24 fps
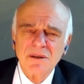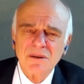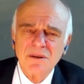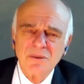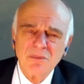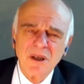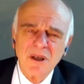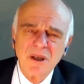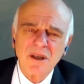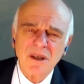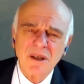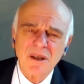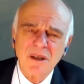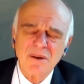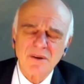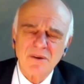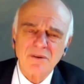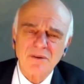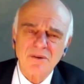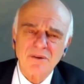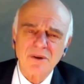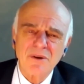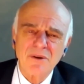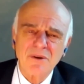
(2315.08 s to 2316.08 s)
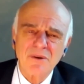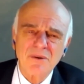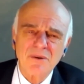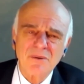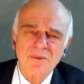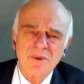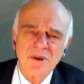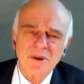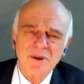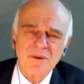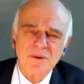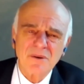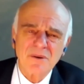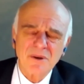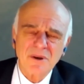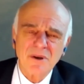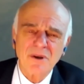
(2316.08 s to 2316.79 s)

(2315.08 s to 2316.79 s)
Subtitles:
working through with your